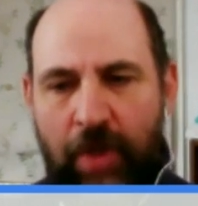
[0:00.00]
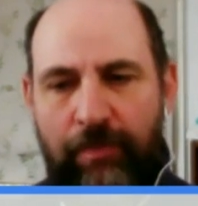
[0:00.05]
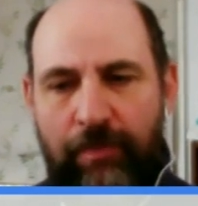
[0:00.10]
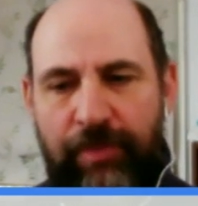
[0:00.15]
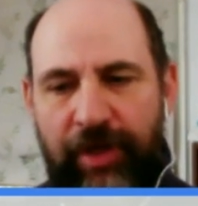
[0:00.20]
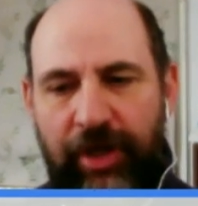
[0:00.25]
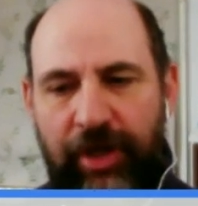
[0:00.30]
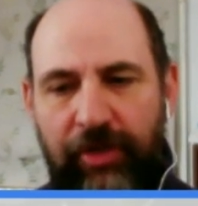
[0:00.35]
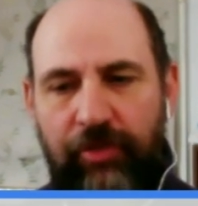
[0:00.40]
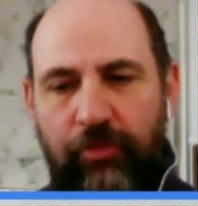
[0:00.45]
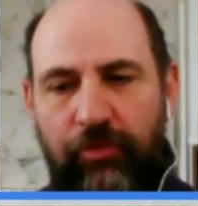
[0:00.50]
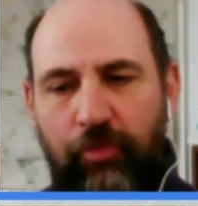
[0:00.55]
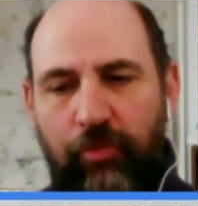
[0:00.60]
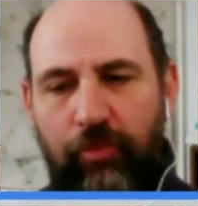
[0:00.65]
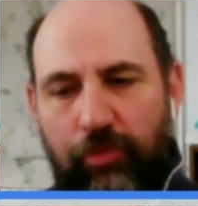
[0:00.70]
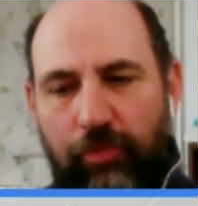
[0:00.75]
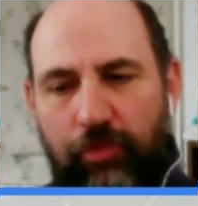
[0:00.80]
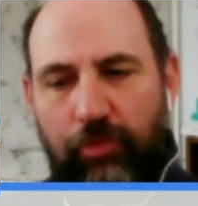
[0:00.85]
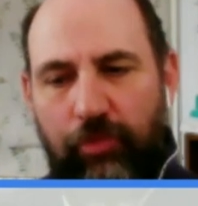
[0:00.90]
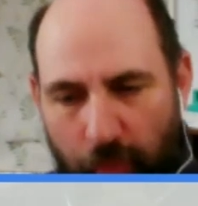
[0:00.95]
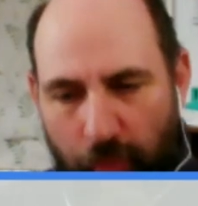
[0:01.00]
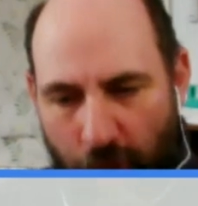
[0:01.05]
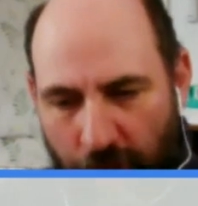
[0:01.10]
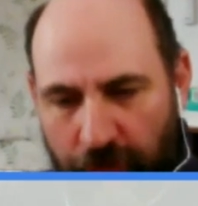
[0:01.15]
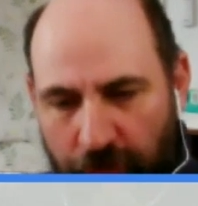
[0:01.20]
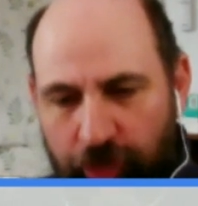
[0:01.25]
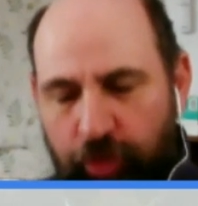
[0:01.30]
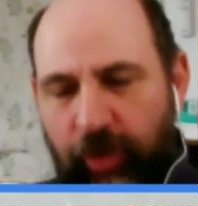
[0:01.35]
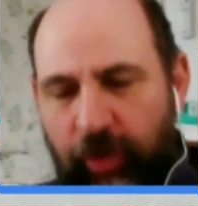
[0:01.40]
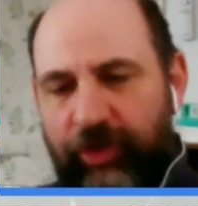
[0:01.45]
But
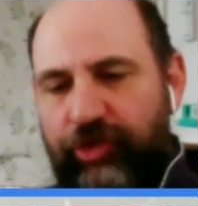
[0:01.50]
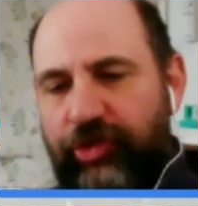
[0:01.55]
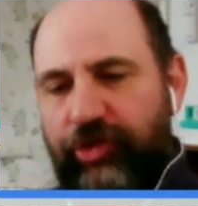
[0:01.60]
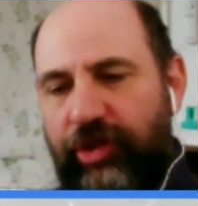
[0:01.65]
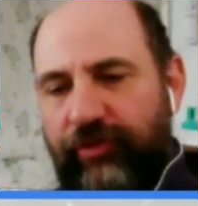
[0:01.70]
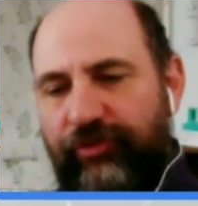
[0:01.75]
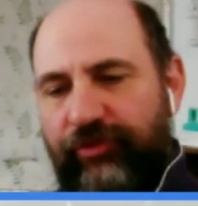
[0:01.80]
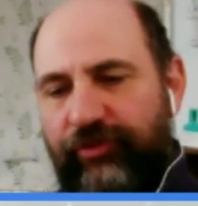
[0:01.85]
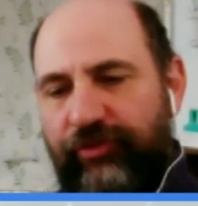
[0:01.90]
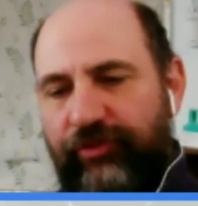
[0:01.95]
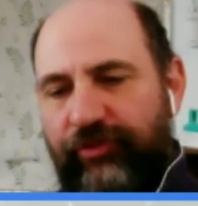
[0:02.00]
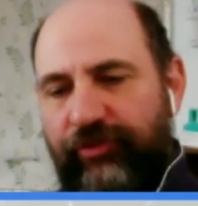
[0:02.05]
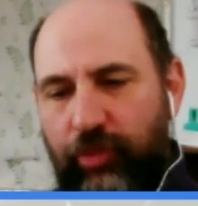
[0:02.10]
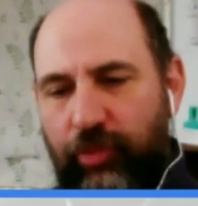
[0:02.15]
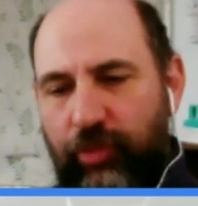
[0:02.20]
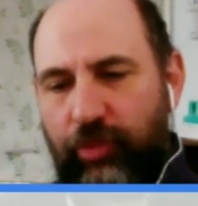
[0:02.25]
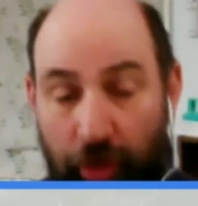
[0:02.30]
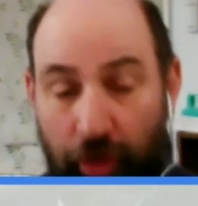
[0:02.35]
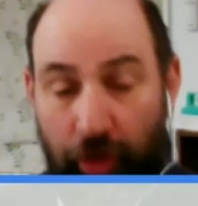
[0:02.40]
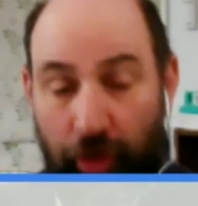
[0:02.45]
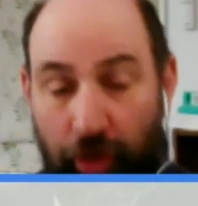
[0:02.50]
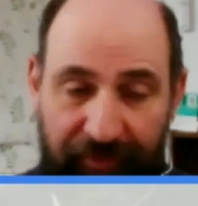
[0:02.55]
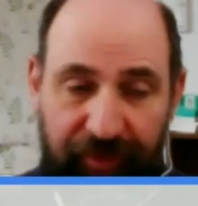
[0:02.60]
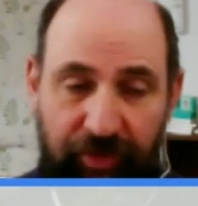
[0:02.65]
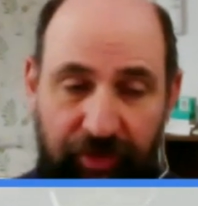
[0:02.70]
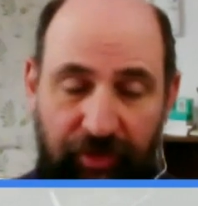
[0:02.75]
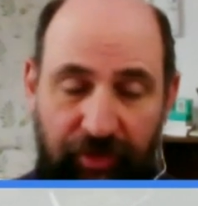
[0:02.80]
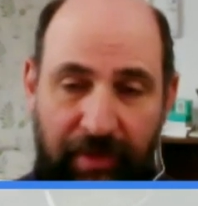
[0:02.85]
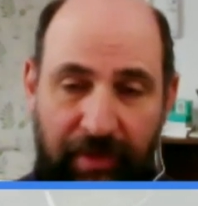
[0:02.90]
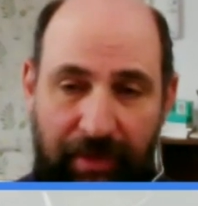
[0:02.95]
one twist off this that we do have to
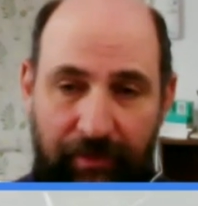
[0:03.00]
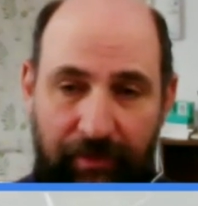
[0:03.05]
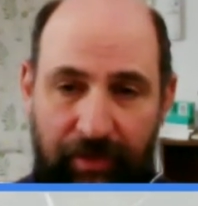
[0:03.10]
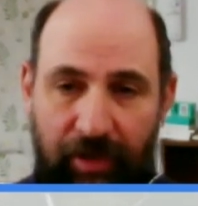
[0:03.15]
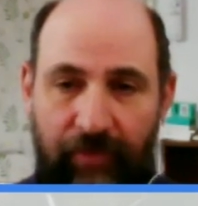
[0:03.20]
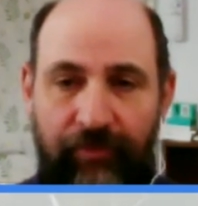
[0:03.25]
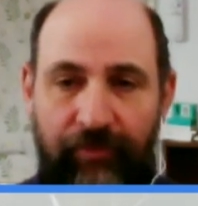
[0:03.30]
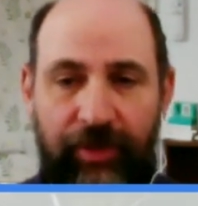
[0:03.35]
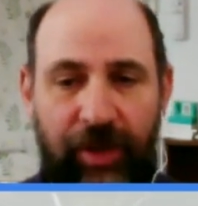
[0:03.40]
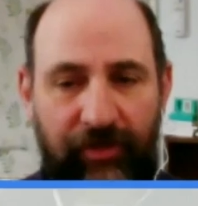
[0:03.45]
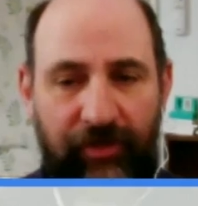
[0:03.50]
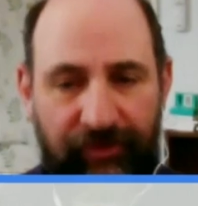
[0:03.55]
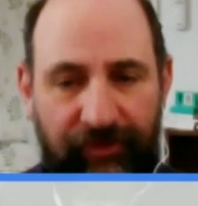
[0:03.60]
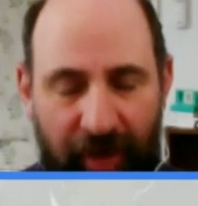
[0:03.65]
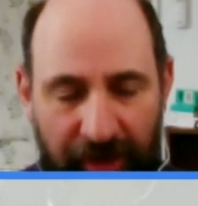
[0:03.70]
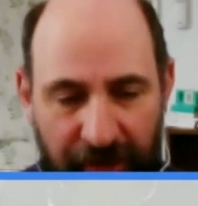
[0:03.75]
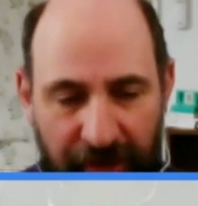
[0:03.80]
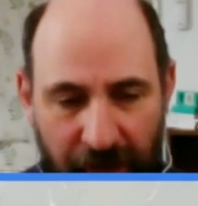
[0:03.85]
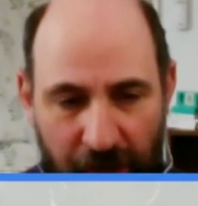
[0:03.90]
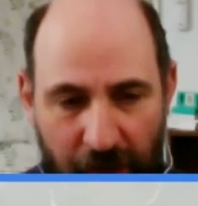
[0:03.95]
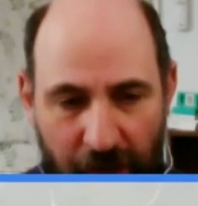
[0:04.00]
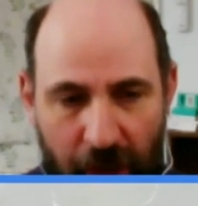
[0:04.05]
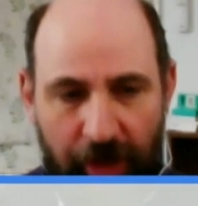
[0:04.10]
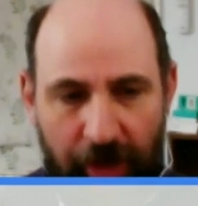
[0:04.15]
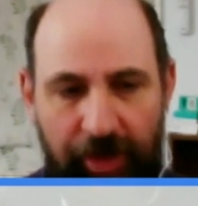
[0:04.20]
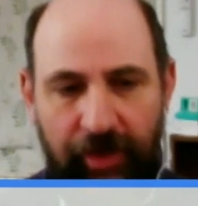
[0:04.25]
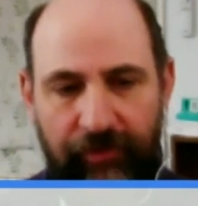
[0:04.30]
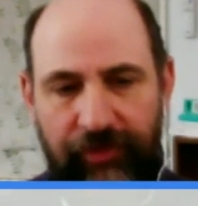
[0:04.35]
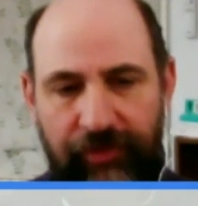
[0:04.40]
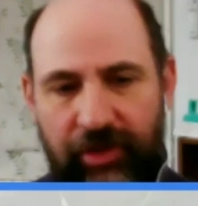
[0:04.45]
remember, that I find a lot
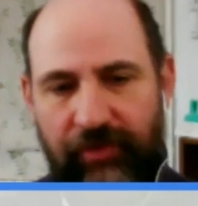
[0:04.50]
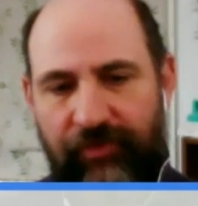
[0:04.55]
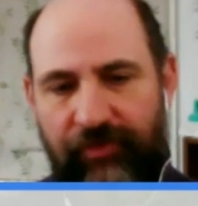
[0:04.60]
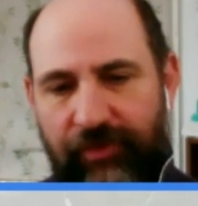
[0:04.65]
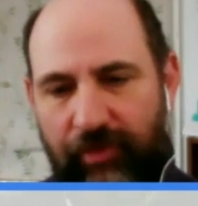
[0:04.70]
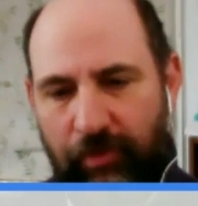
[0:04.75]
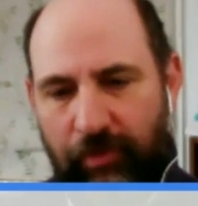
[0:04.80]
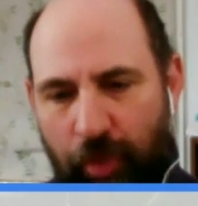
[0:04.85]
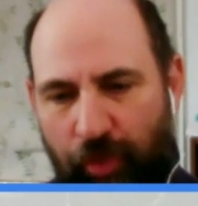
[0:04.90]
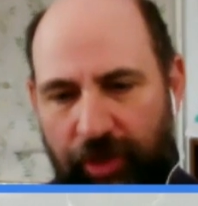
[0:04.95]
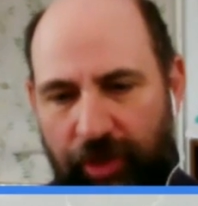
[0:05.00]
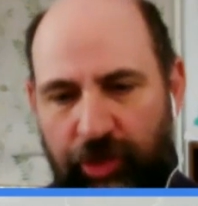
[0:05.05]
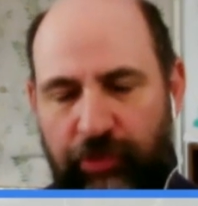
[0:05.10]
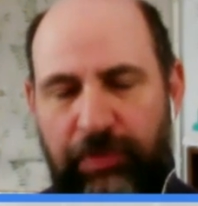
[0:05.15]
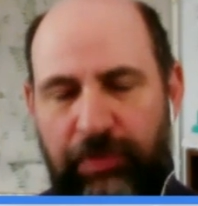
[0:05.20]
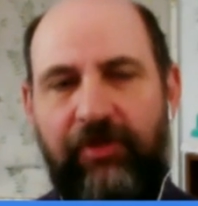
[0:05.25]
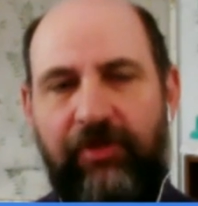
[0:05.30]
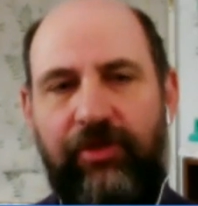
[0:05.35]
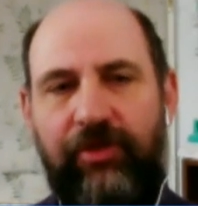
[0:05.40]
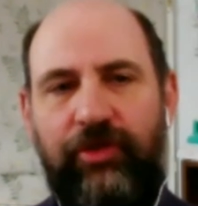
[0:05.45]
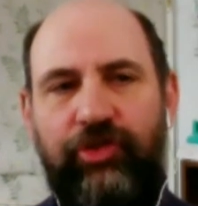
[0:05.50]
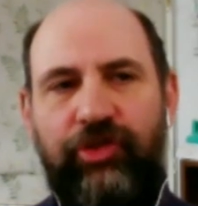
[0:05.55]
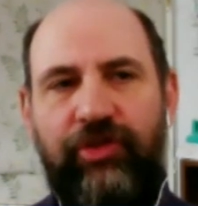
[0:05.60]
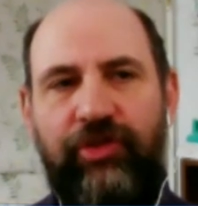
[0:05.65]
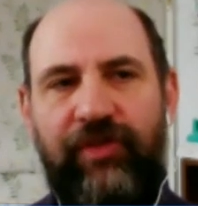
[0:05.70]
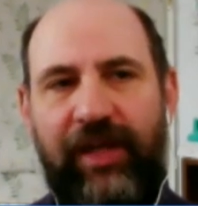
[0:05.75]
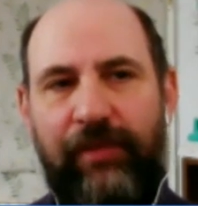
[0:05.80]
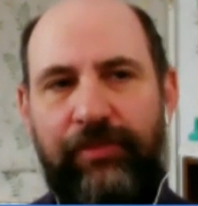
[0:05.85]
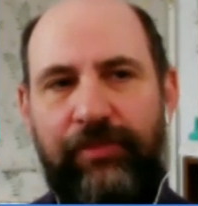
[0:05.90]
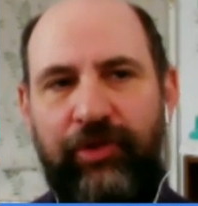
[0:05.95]
of more experienced
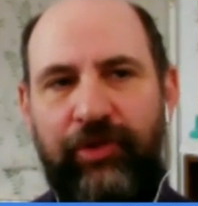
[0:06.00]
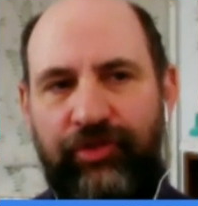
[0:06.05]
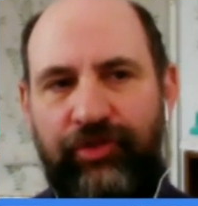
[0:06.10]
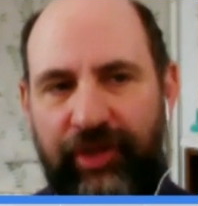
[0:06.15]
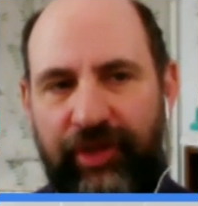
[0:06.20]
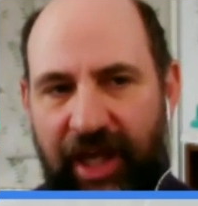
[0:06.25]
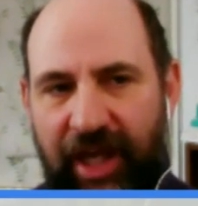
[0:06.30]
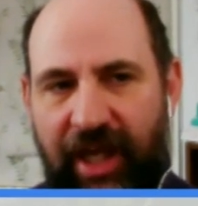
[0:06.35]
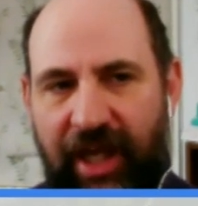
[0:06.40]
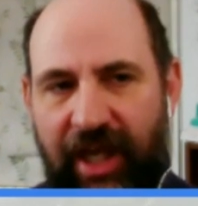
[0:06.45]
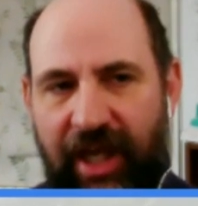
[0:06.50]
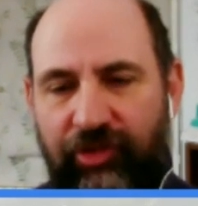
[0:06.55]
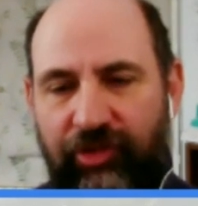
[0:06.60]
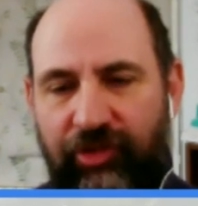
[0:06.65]
developers forget,